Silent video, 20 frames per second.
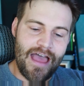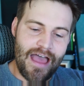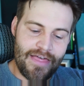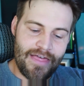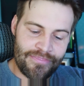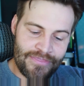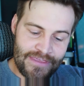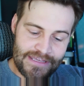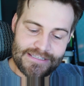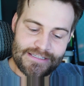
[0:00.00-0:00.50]

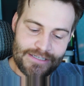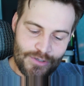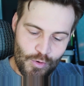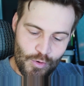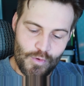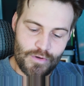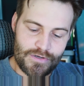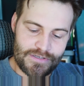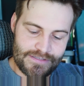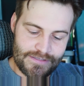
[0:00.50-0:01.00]
This
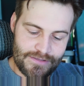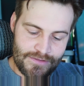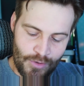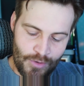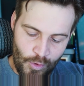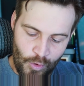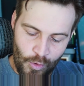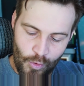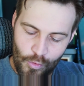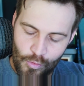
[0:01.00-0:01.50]
course, the
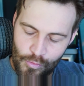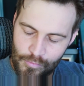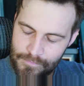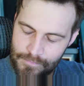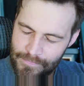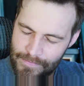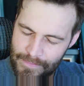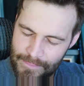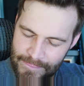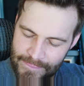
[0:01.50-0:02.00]
whole
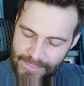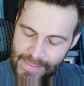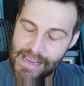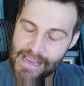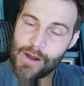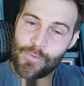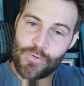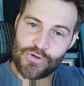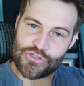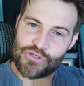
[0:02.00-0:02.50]
thing
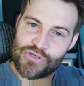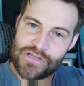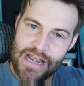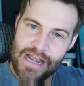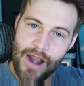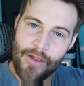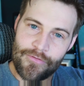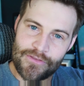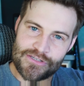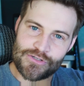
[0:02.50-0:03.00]
I want you to get
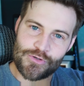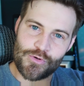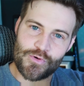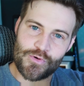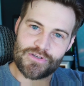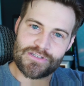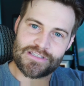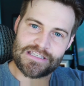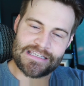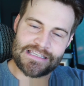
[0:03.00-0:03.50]
out of this
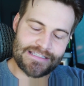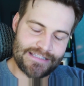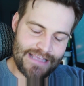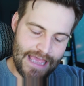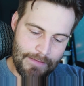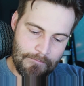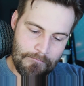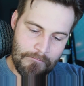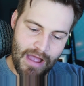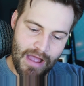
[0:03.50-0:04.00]
course is
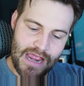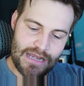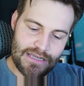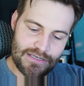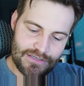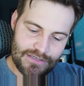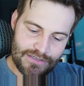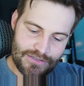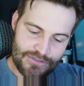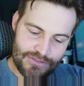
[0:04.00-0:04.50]
that
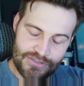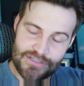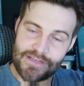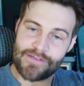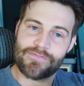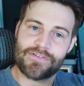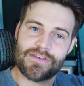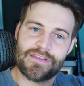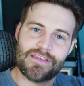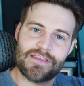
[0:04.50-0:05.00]
mind
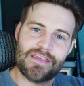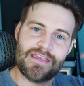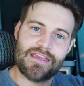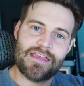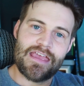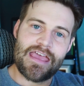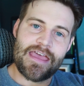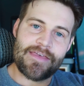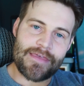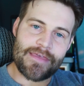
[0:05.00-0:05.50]
shift
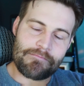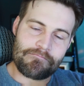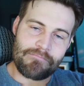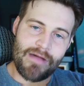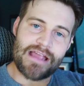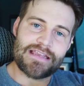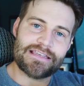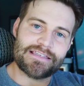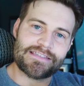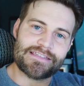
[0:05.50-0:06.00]
and that
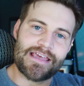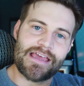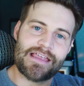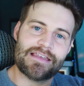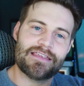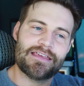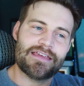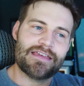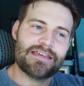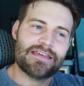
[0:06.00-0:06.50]
mindset
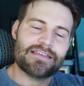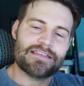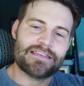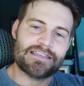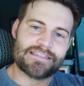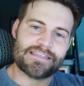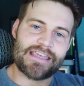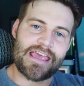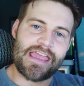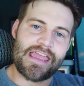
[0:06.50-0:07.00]
to
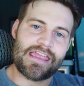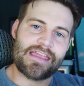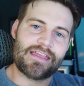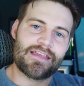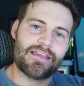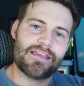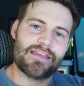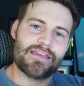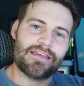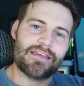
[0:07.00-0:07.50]
say,
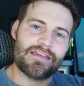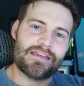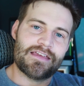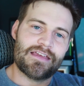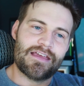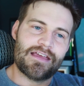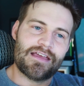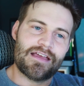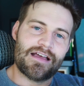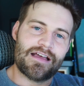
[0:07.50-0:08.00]

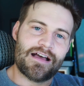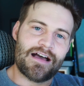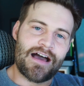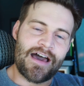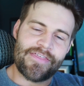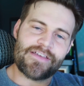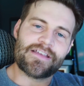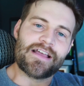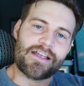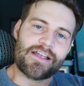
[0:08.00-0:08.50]
I
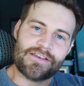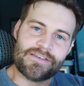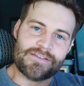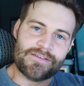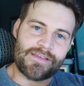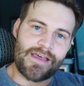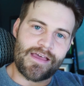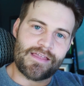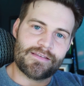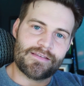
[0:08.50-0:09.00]
think I could do
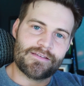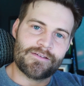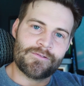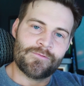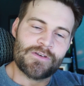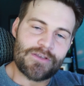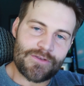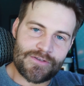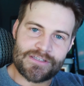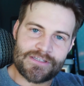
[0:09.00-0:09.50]
that.
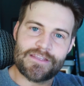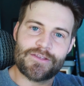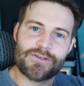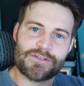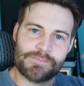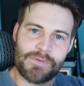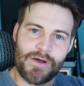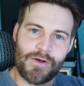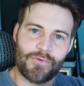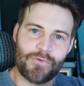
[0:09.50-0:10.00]
When you see
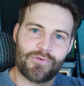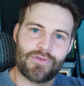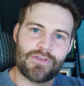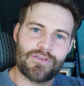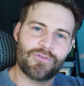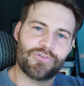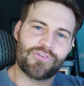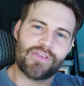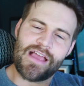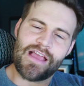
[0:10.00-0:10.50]
those posts,
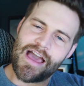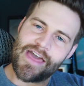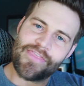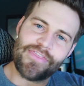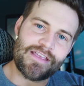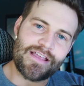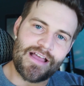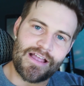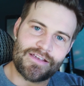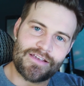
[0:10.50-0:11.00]
you say, I
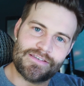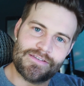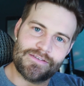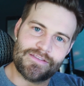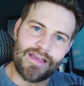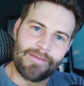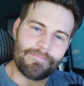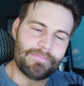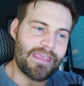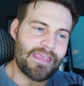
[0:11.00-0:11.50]
think I could do
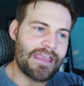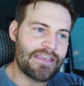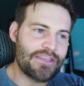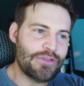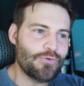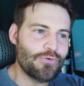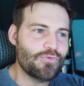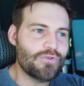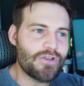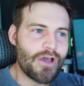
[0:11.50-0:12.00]
that. And
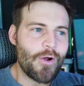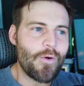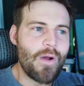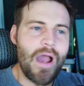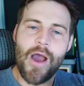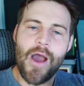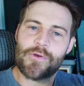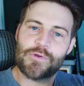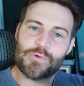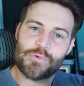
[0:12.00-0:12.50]
you know
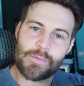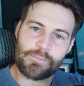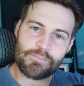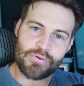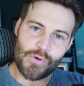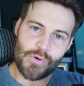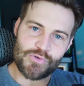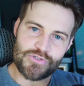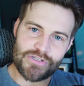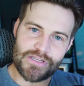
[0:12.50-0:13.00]
how to
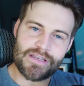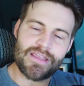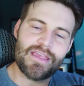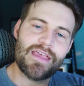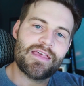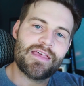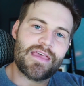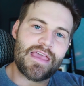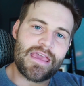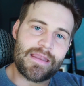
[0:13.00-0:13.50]
approach it
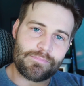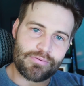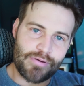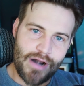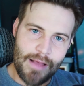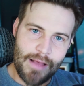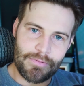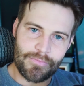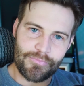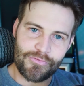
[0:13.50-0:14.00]
and
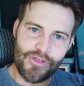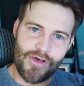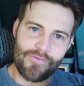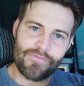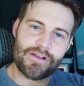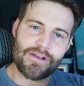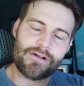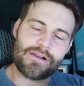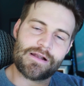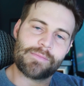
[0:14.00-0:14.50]
problem solve
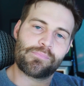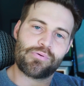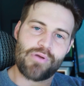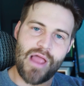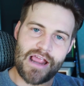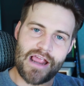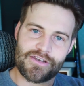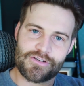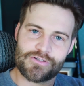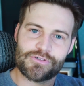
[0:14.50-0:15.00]
it on a
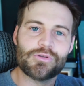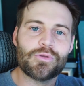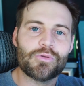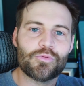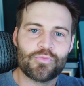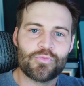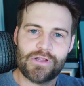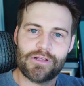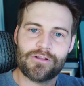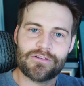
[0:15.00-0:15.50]
practical,
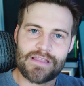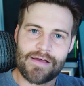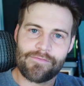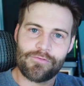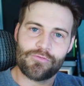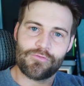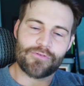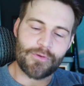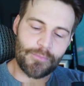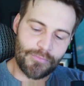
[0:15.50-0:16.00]
real
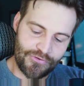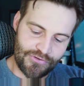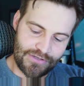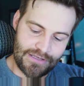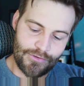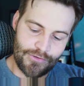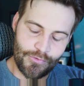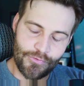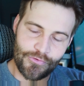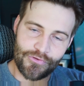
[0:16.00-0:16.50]
level from
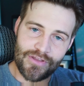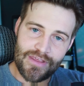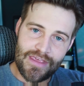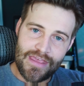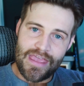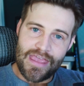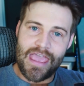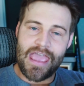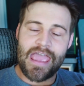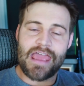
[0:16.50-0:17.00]
skills
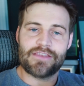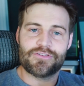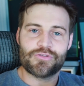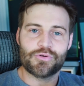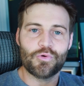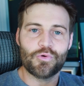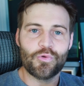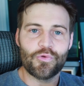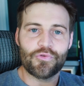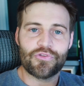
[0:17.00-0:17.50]
and
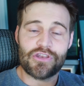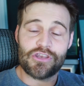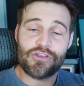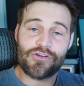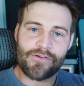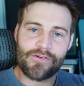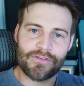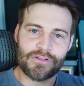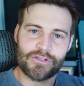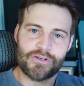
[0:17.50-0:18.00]
tools that
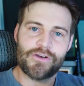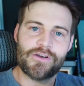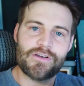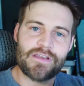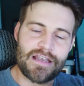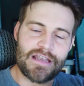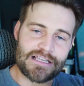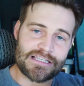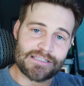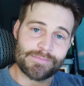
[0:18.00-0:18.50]
you have learned
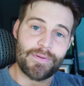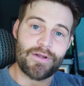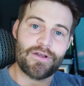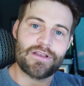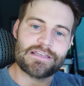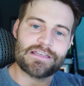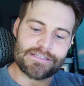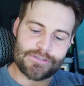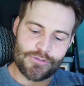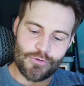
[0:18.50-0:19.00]
and
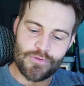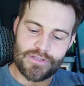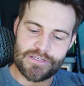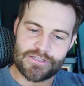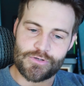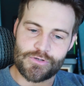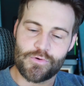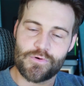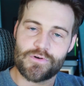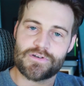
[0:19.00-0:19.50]
experienced through
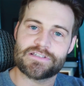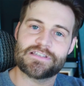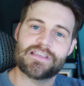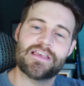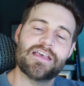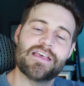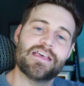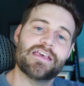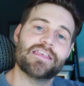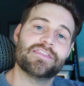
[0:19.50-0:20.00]
this course,
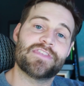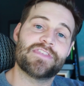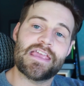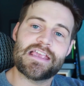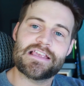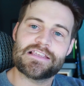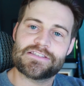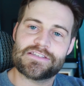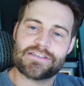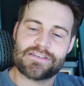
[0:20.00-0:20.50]

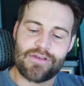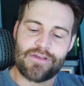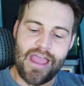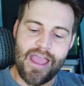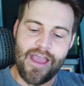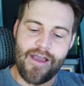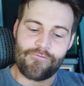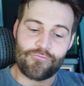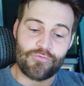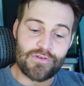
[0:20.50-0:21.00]
things to
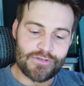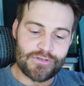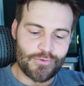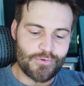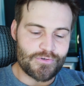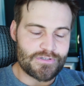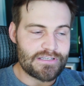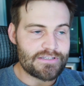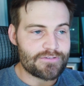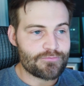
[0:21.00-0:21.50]
have
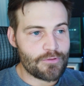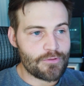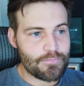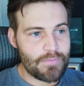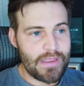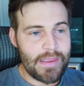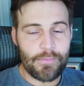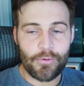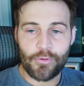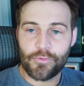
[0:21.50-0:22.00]
resources with
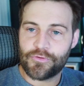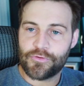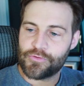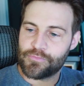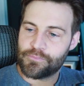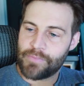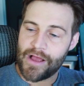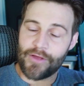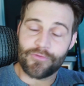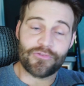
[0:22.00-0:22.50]
people to
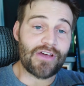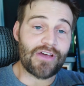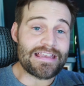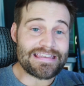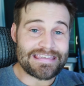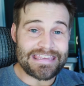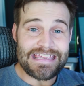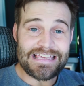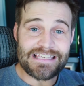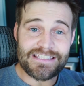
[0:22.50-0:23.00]
bounce
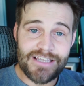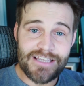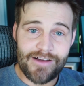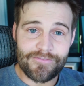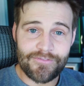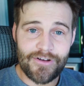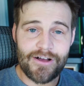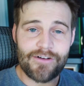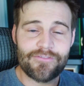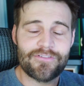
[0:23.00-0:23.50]
ideas off
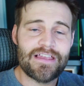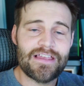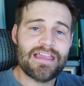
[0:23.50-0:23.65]
of,